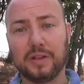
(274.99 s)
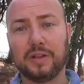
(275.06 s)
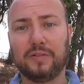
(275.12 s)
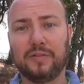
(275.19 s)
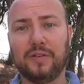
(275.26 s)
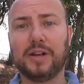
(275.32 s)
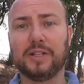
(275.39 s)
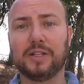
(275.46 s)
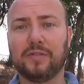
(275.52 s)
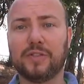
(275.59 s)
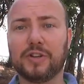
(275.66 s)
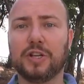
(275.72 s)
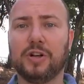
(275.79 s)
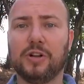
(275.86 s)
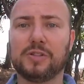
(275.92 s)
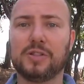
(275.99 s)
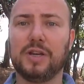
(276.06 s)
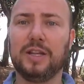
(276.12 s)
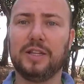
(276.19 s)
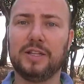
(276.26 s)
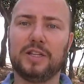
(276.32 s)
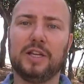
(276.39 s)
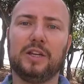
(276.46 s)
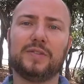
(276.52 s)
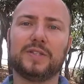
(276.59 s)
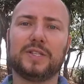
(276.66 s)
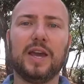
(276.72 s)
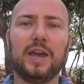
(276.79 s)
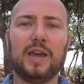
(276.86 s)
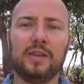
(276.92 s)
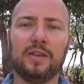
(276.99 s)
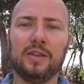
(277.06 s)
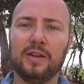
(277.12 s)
final result. And instead of saying